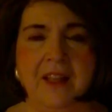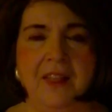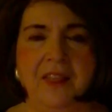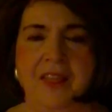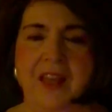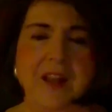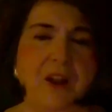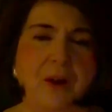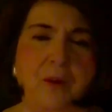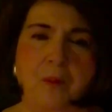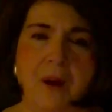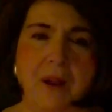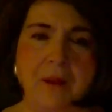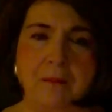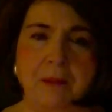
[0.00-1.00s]
They don't
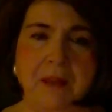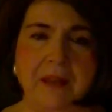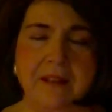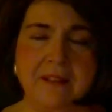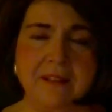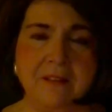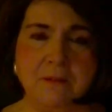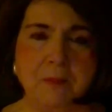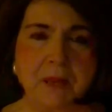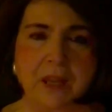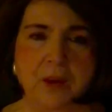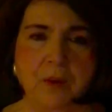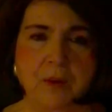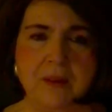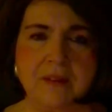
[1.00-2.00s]
want to be
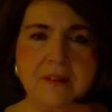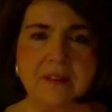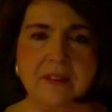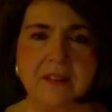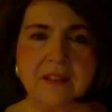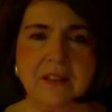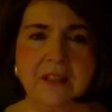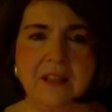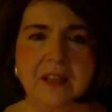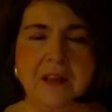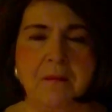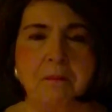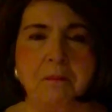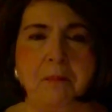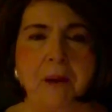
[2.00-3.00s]
conspicuous,
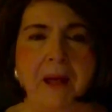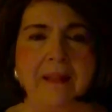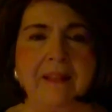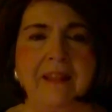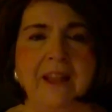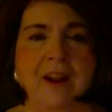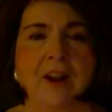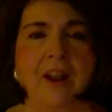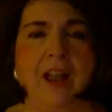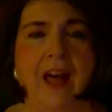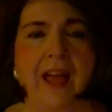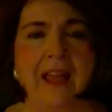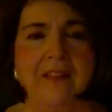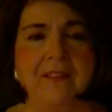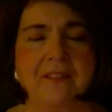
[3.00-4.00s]
but their
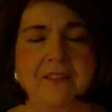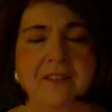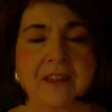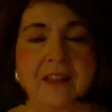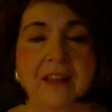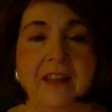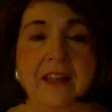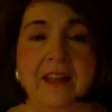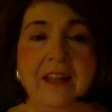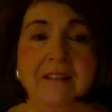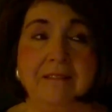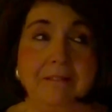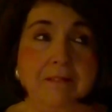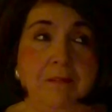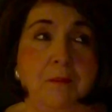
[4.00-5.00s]
life
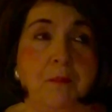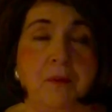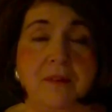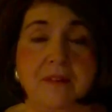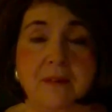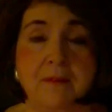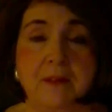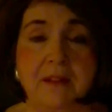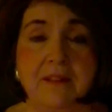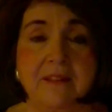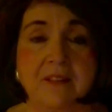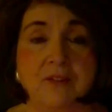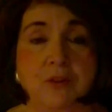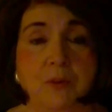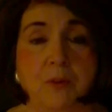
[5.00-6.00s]
puts them in a
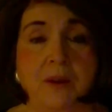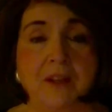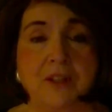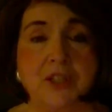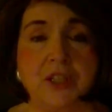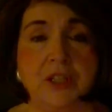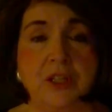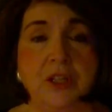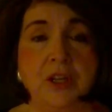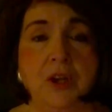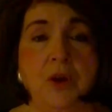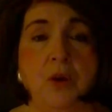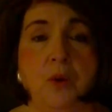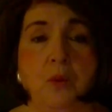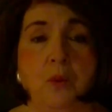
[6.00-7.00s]
situation
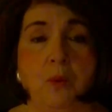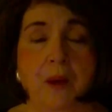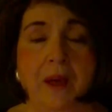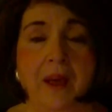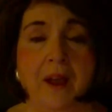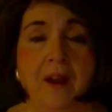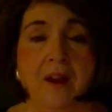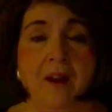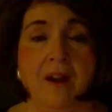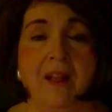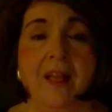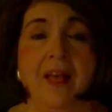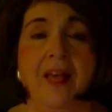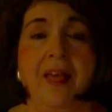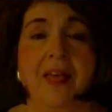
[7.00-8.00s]
where
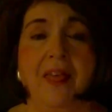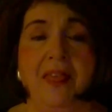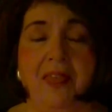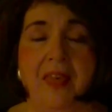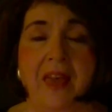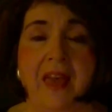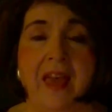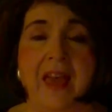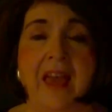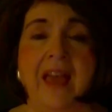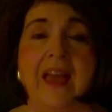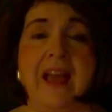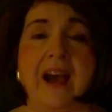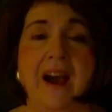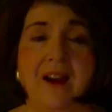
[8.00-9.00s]

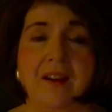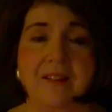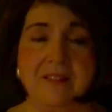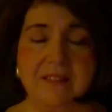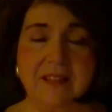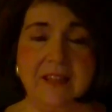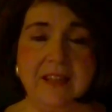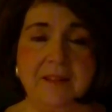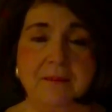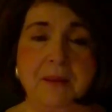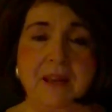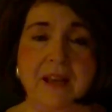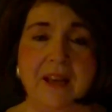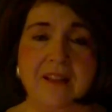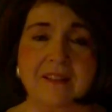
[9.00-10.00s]
they are seen
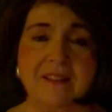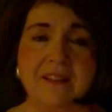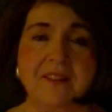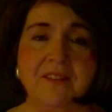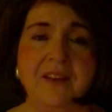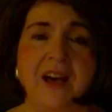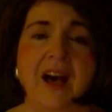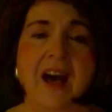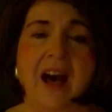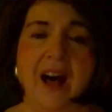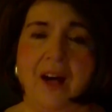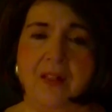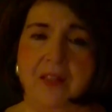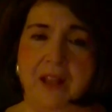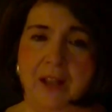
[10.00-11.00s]
because of
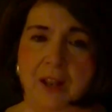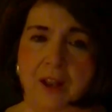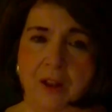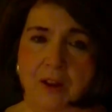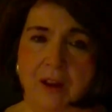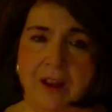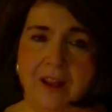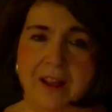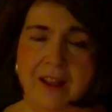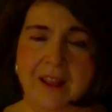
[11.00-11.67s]
how they look,